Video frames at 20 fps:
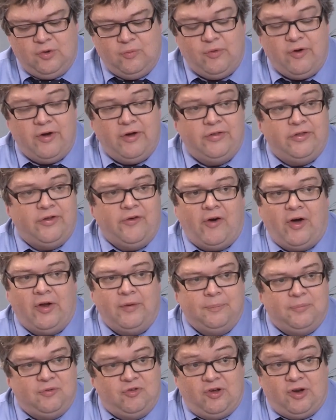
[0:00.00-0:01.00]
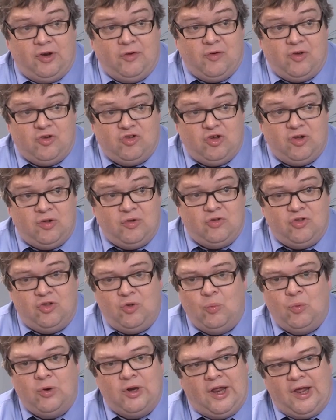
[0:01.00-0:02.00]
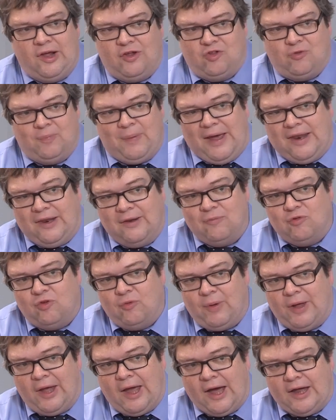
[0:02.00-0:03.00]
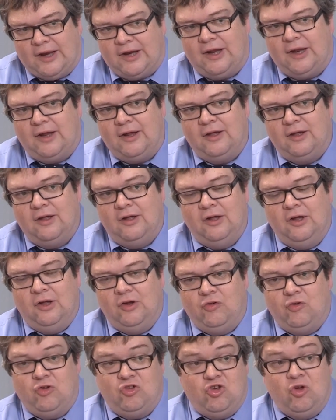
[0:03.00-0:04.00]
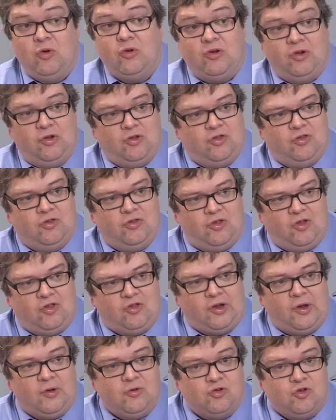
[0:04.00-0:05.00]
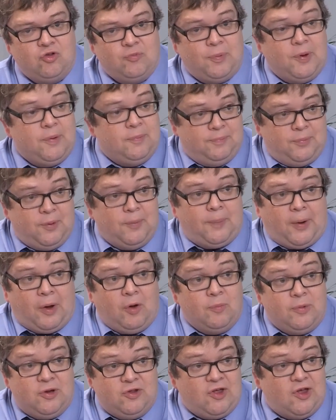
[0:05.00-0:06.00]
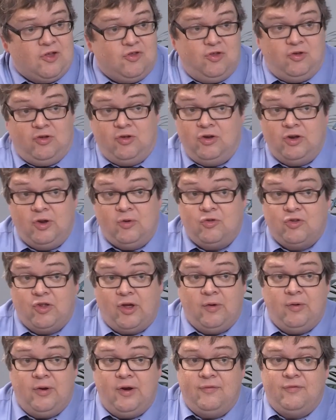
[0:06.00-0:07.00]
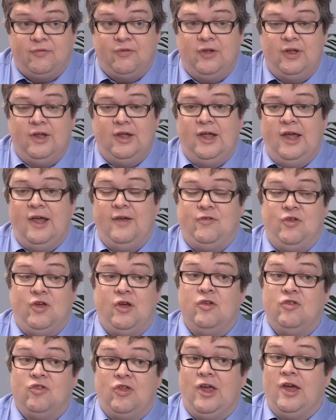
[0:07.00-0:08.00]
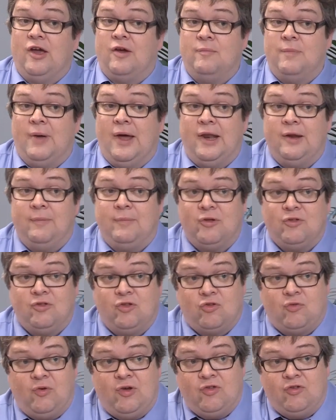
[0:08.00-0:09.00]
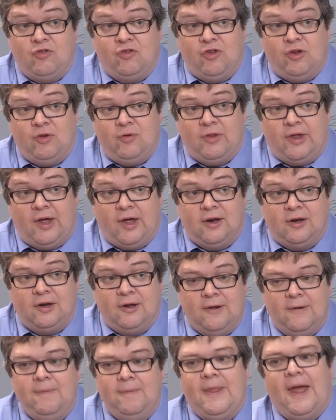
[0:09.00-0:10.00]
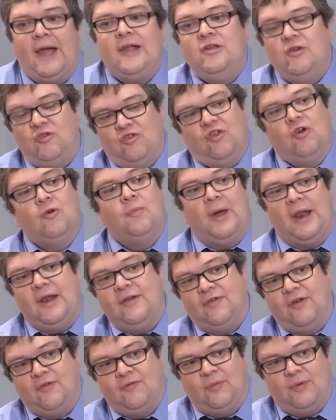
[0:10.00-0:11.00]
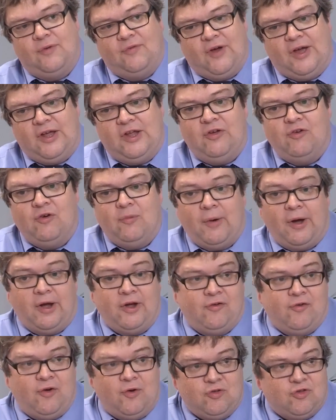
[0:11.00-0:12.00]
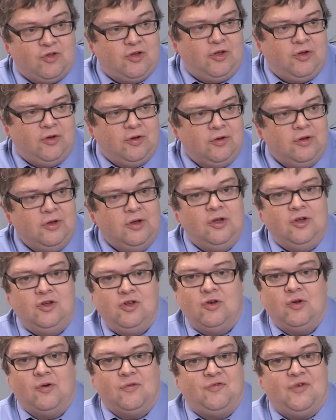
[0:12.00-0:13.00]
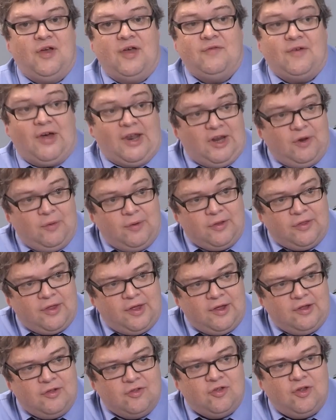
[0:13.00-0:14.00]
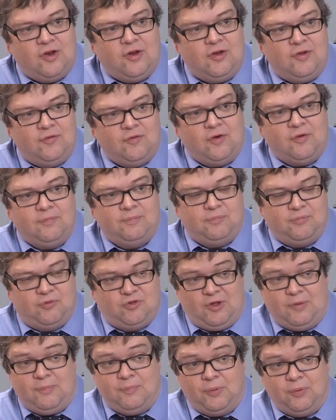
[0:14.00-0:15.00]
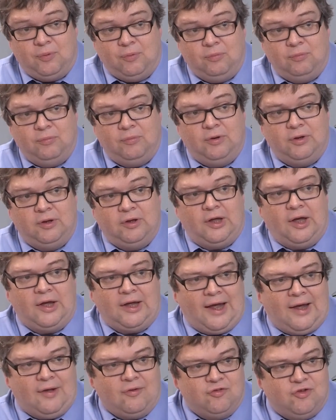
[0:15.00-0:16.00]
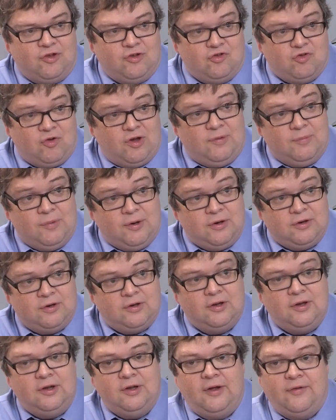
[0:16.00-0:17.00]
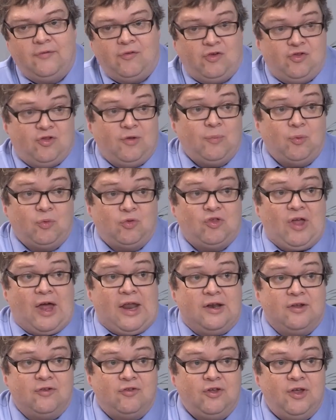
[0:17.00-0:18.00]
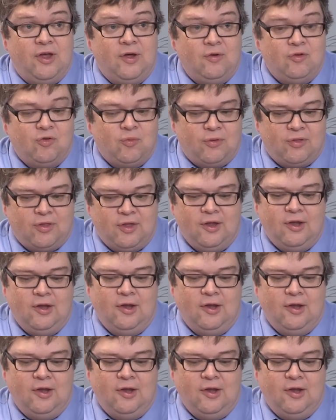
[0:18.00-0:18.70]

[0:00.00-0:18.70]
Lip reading: where there aren't particular issues, you wouldn't expect them to be adding gratuitous disclosures, but by all means, yes, you can do so, and if you can see a compelling business reason to do that, and you still benefit from the fact you're a micro, so you're not fair valuing things. You've got simple accounting treatment, a very simple standard to use with